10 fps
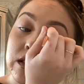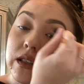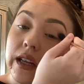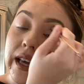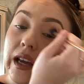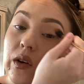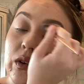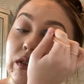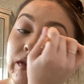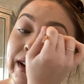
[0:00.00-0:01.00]
today
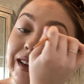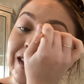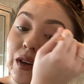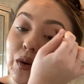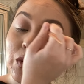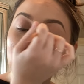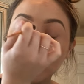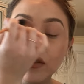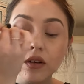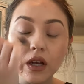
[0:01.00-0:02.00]
or if I
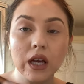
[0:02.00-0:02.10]
don't.